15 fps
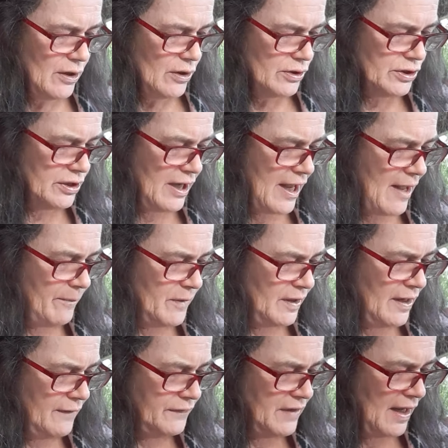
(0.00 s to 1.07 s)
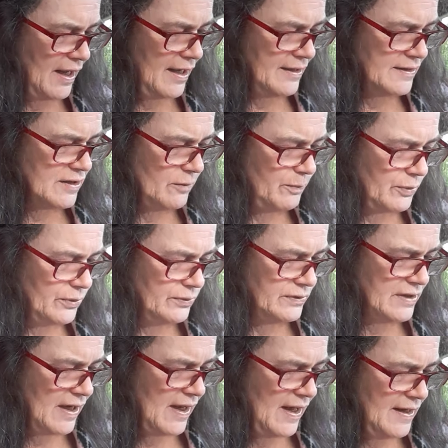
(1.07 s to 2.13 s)
Should Abner have died as a brute
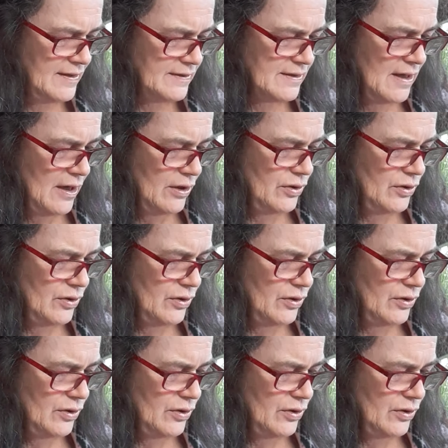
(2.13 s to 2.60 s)
dies?